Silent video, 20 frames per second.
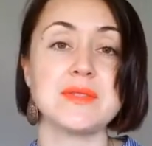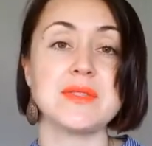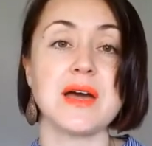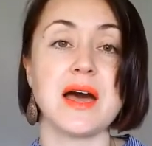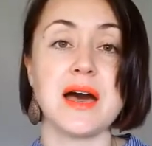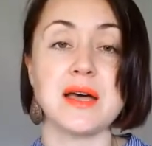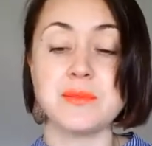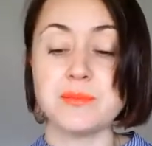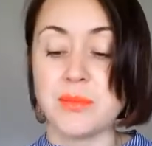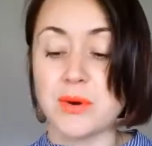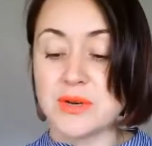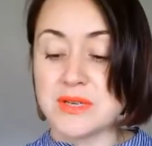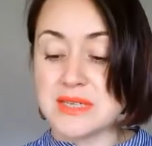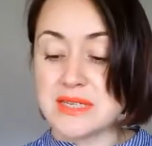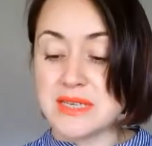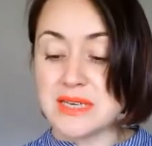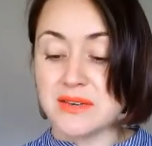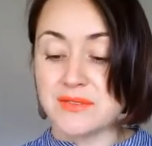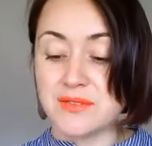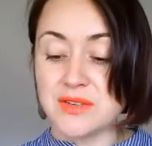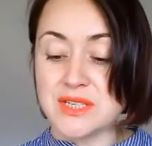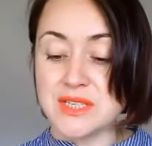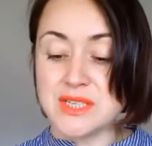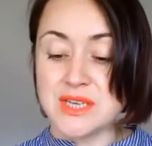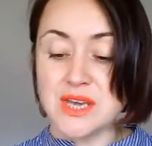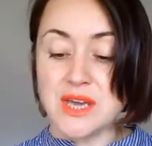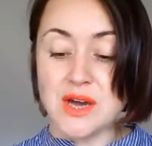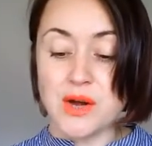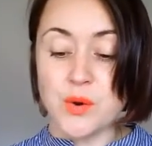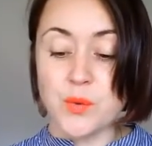the unboxing
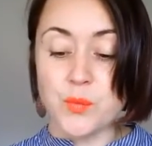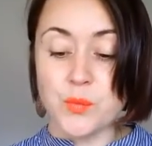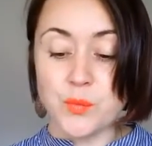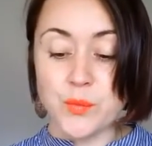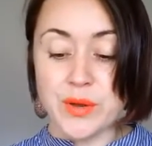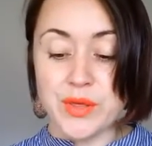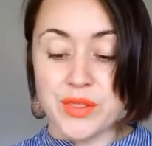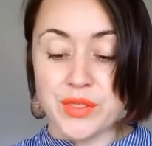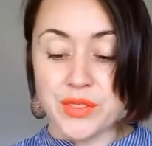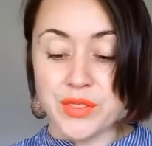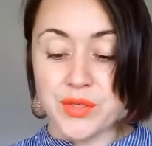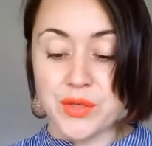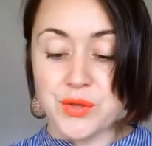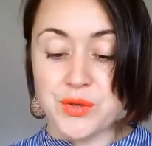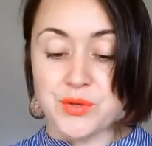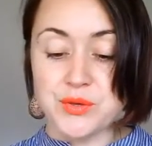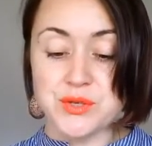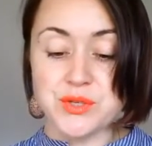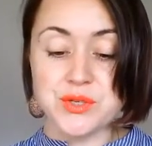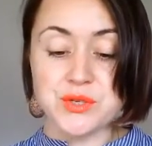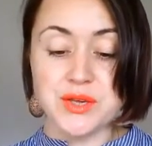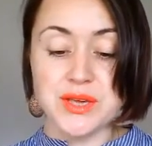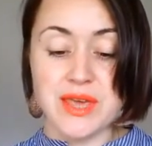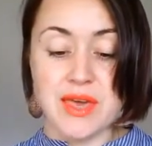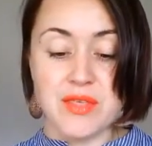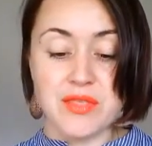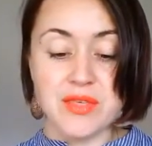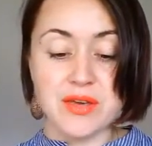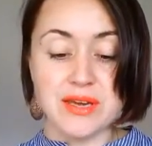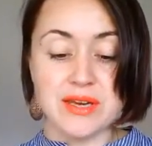video with you
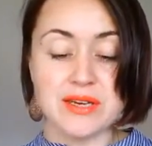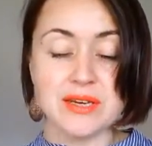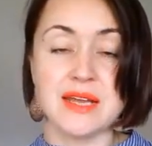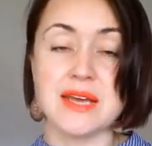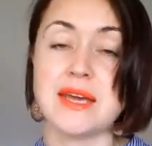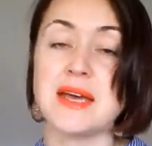together and